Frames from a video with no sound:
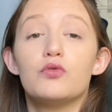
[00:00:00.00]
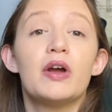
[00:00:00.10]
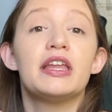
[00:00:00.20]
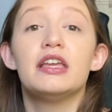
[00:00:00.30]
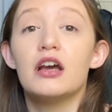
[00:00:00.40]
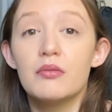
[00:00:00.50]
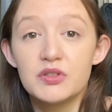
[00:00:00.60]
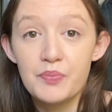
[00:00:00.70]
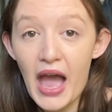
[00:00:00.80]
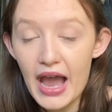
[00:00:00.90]
when he comes
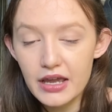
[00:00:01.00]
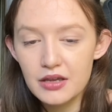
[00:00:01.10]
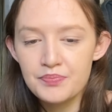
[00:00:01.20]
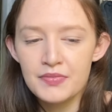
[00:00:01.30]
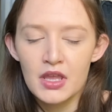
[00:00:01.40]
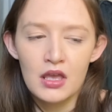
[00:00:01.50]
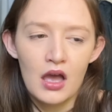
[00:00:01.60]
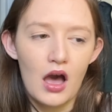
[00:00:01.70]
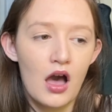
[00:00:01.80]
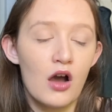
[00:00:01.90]
back
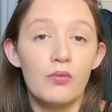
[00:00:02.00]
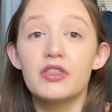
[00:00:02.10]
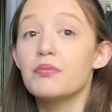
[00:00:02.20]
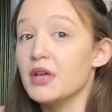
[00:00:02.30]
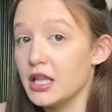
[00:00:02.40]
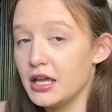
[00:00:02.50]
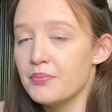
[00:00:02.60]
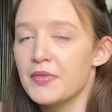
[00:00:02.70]
with Millie.